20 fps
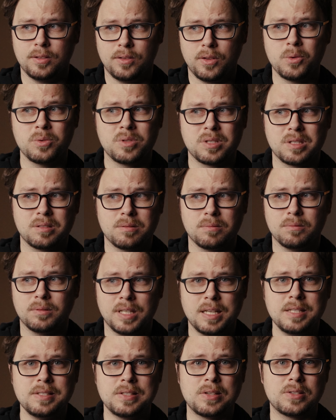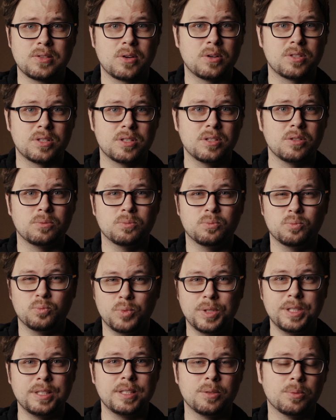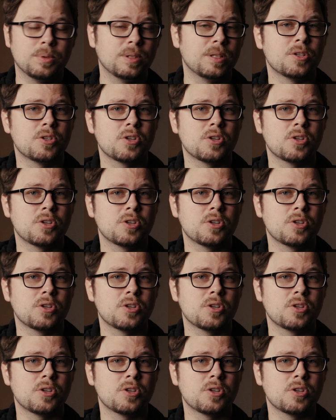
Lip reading: those lenses are still really, really